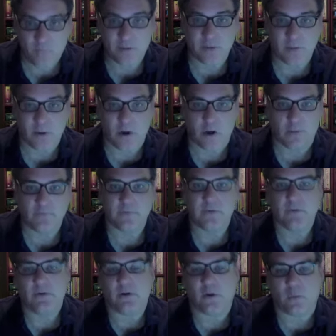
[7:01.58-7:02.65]
them all,
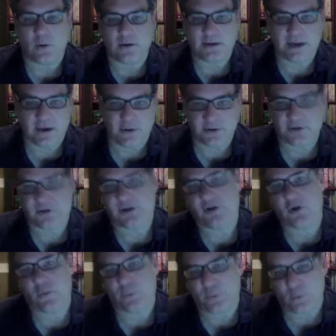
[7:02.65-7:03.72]
or one character can
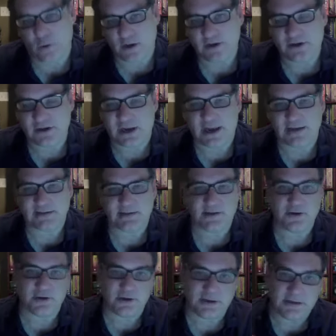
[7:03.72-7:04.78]
open one chest, and
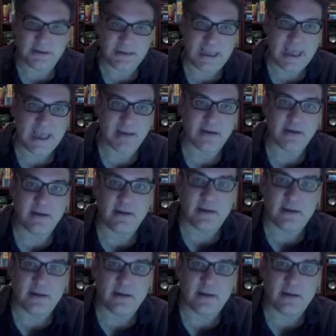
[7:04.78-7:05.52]
you're going to get